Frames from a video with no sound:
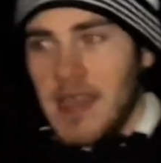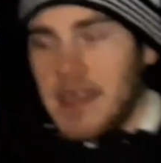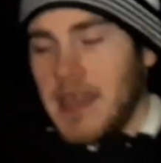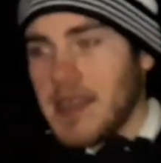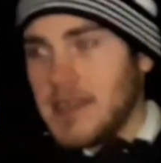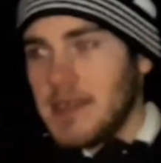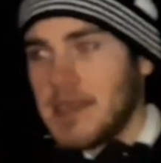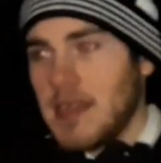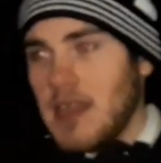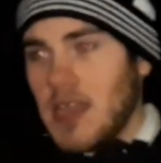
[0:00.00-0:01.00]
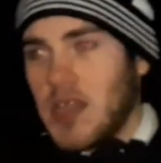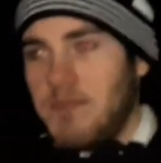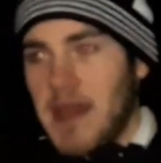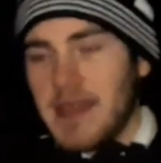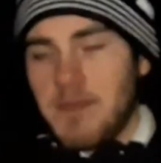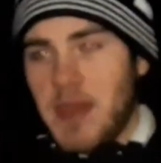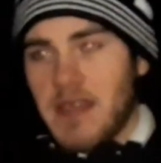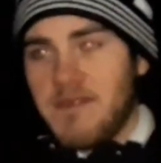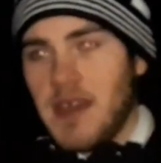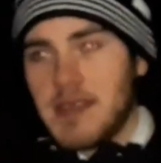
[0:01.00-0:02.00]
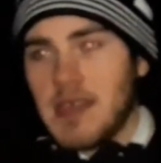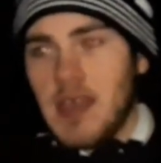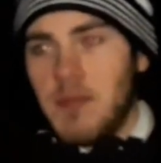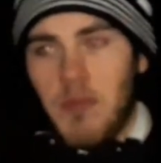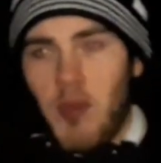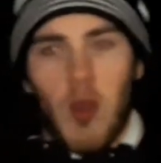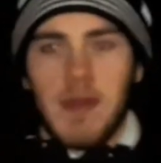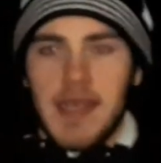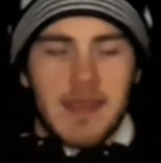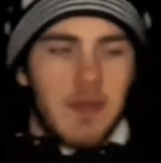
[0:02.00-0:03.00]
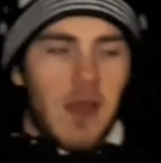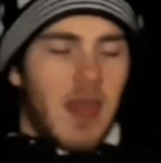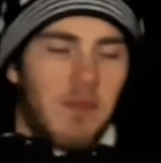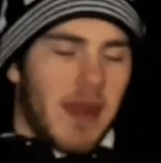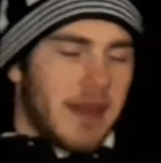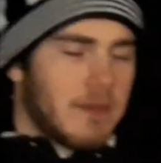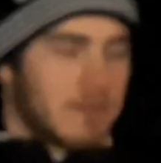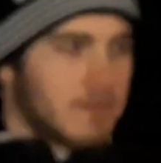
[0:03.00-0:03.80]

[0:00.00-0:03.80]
in England compared to Pickford, but Pope needs to be on that plane.